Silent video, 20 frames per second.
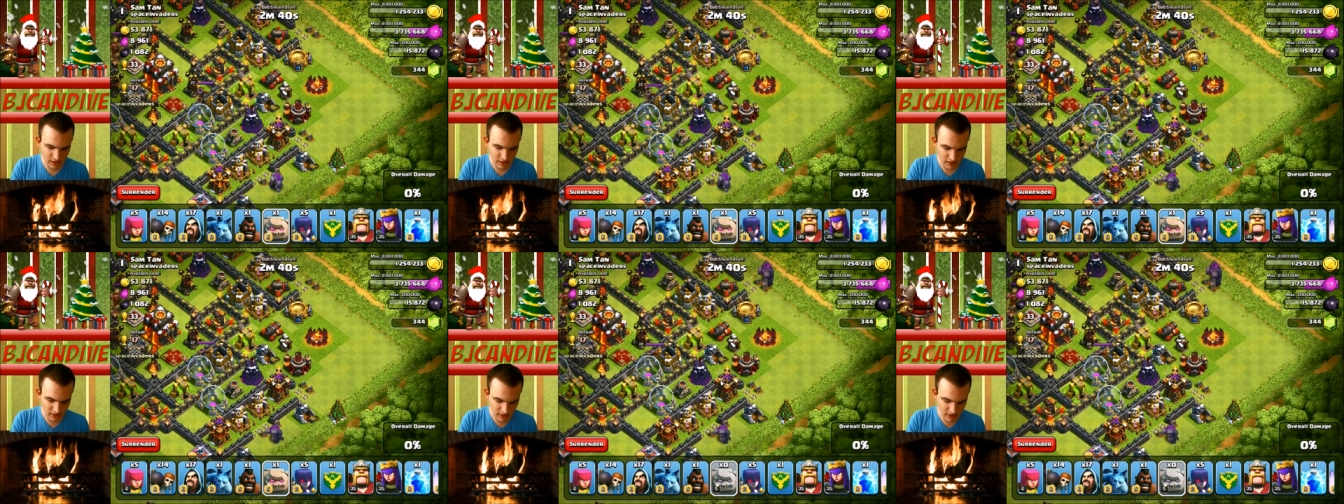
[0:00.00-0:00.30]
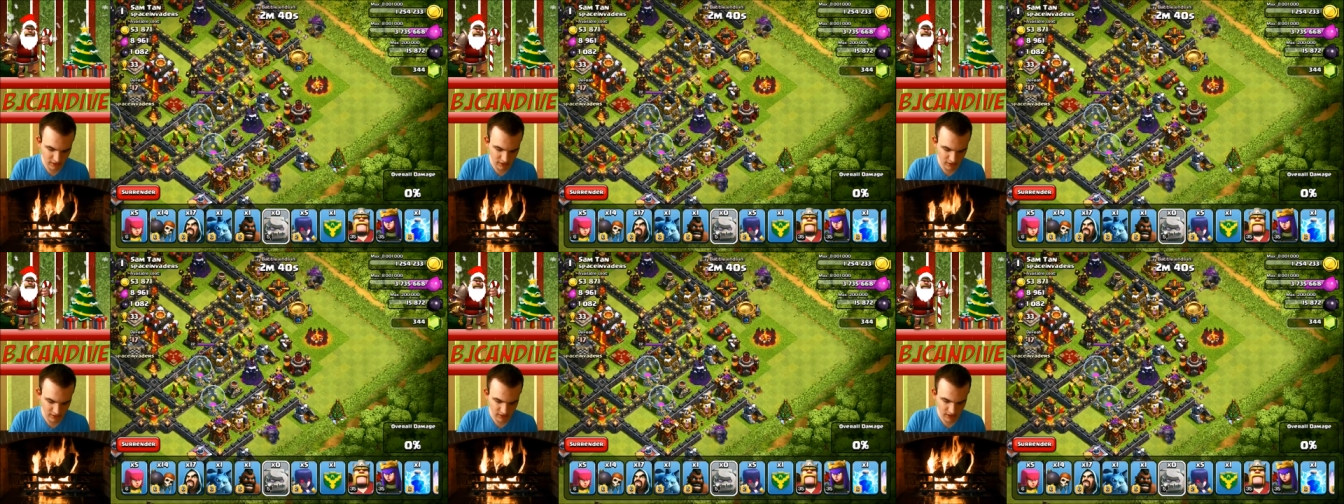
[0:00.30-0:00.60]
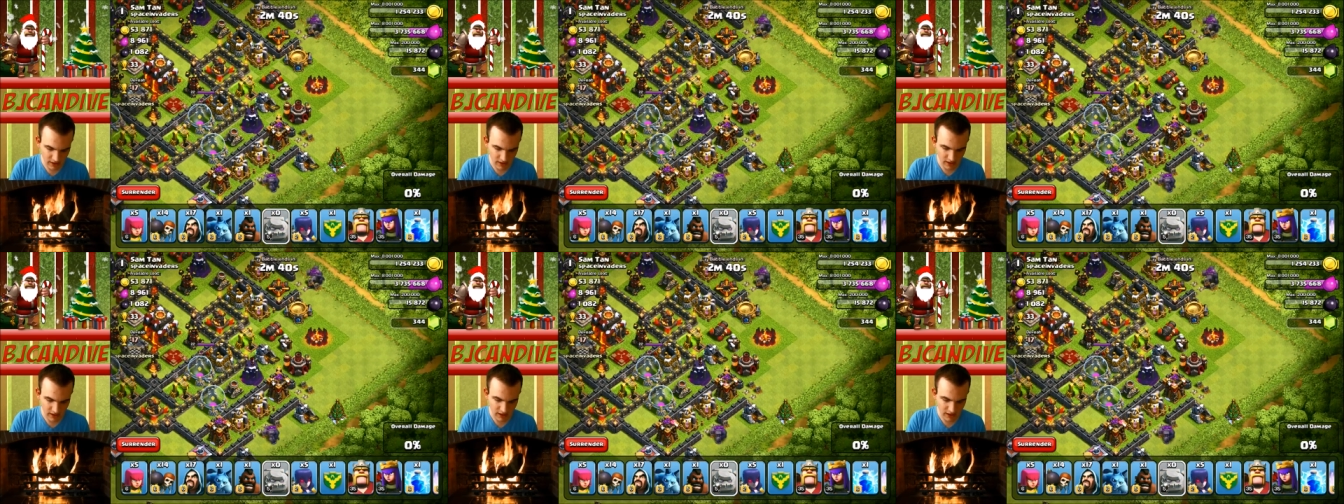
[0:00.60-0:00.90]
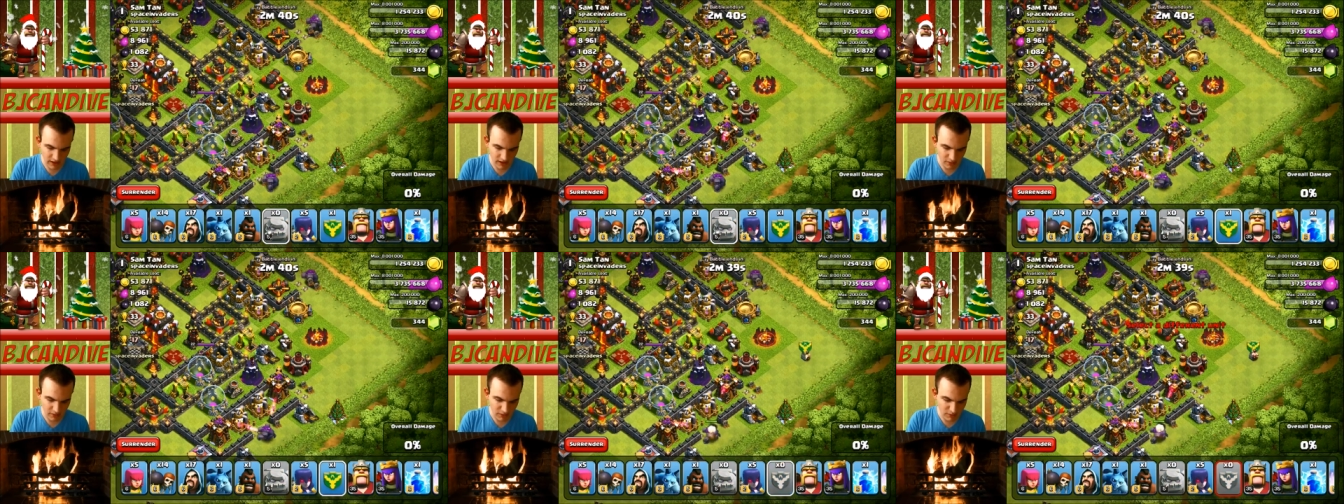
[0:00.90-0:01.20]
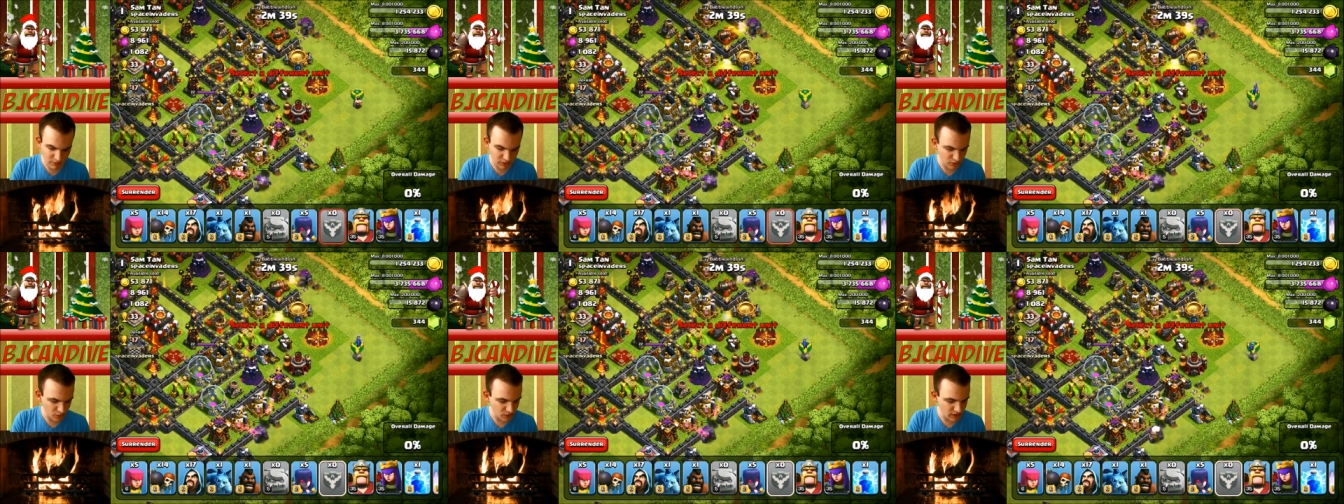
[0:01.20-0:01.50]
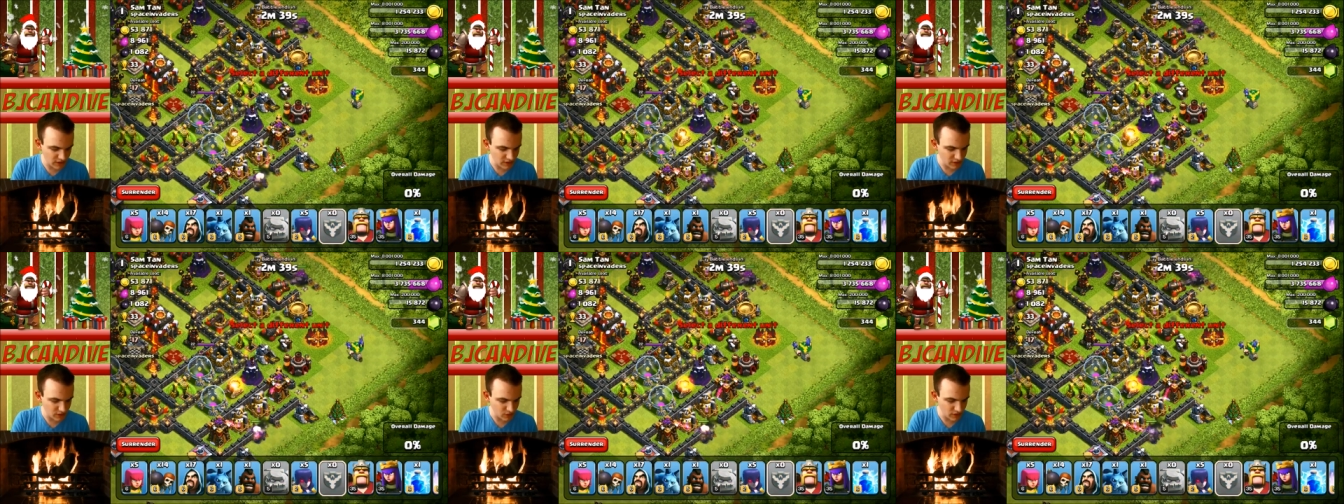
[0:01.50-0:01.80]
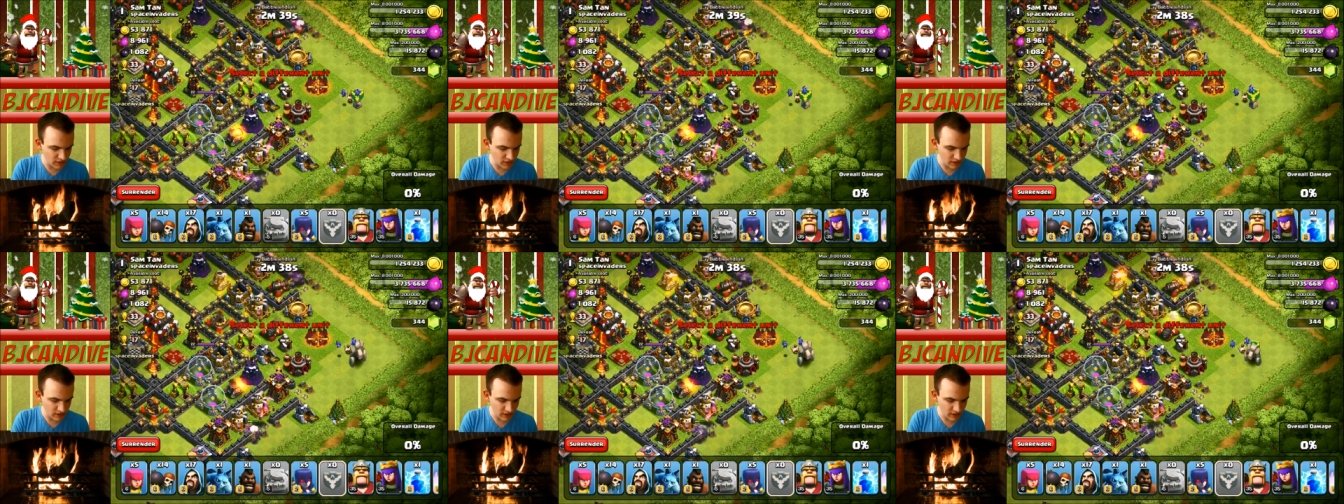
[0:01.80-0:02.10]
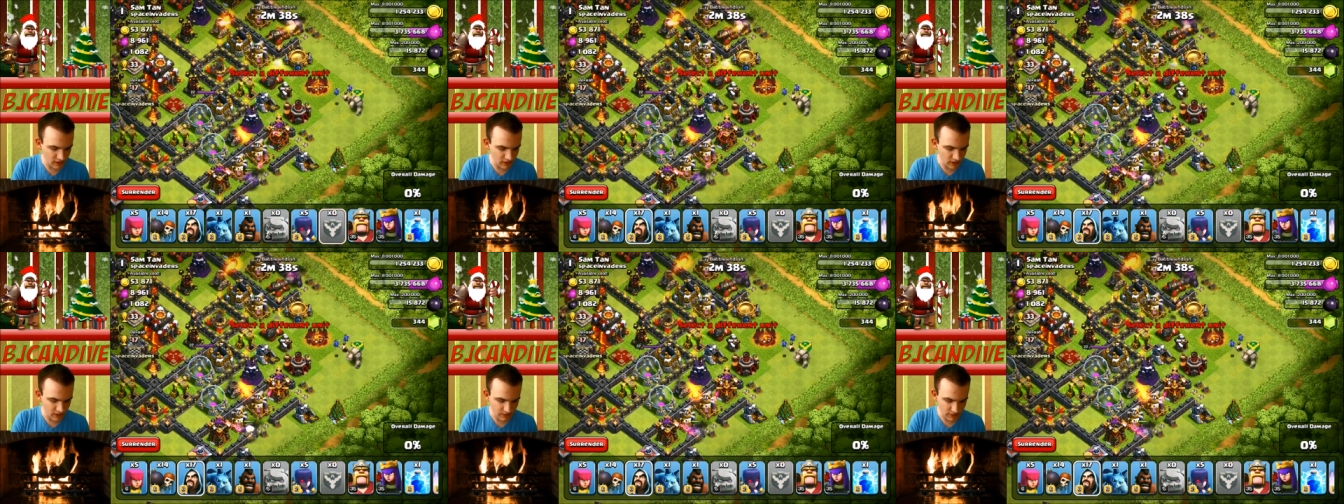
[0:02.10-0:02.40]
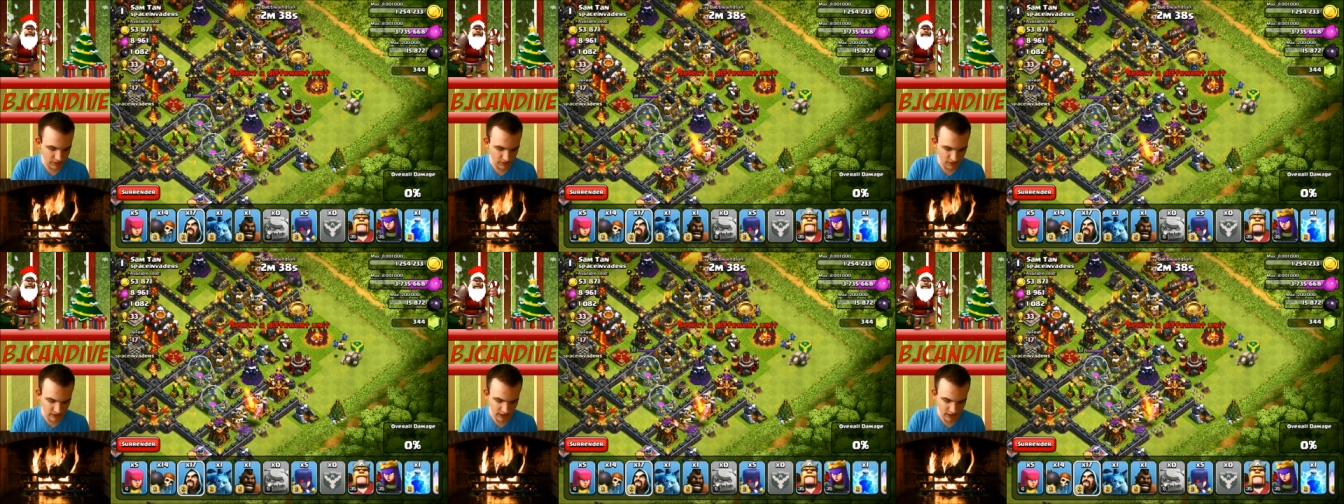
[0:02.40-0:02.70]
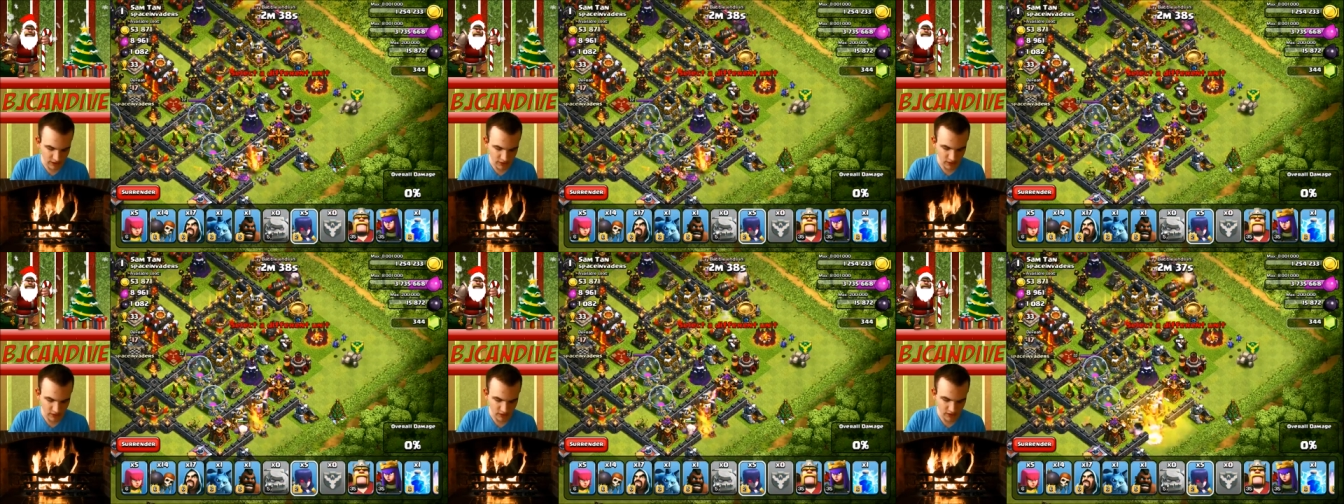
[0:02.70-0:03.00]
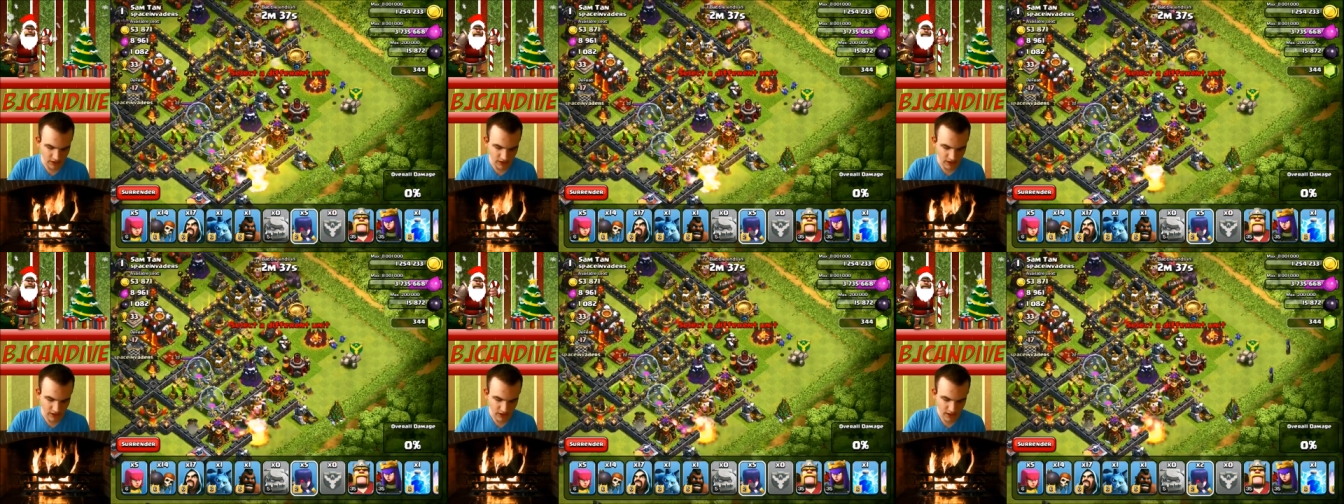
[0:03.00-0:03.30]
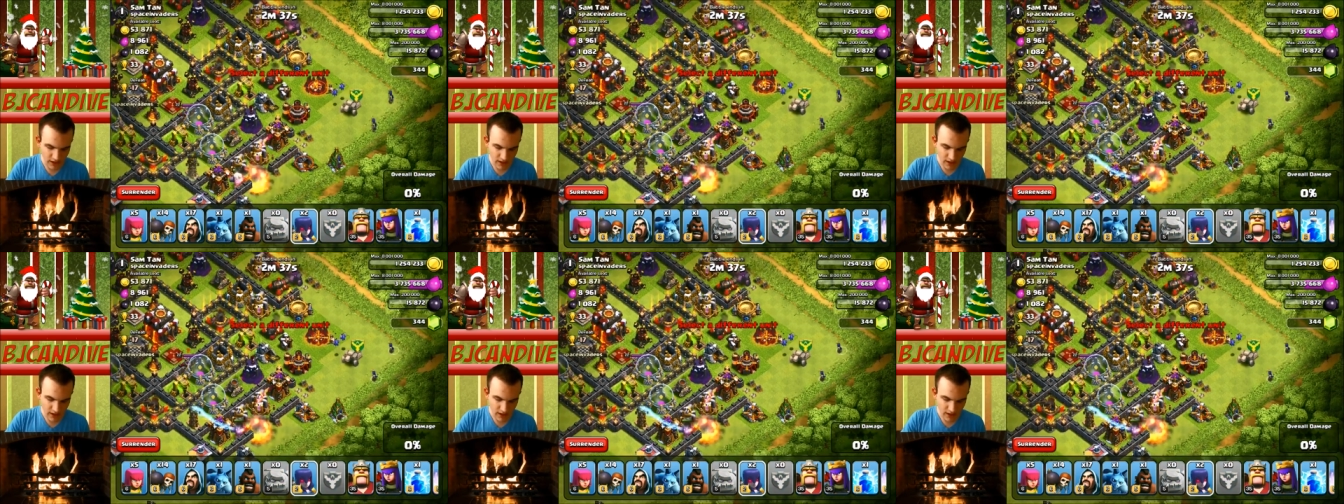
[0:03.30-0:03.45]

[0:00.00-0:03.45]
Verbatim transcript: here, and I'm gonna put the weakest one down in the middle actually.